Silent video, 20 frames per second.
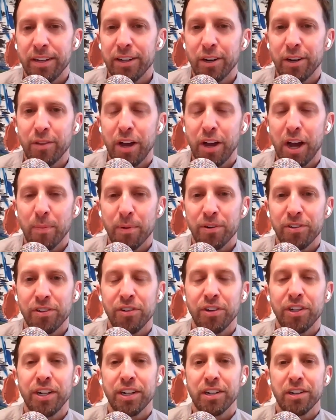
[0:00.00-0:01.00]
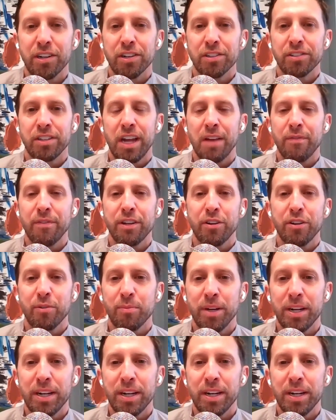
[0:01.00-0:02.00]
you know, the opportunity cost to having your
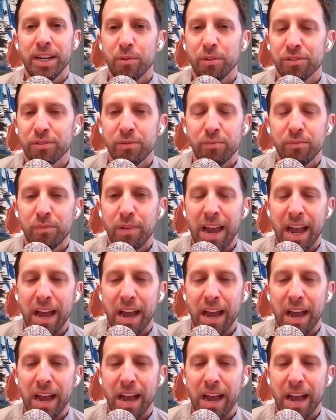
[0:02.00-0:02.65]
money was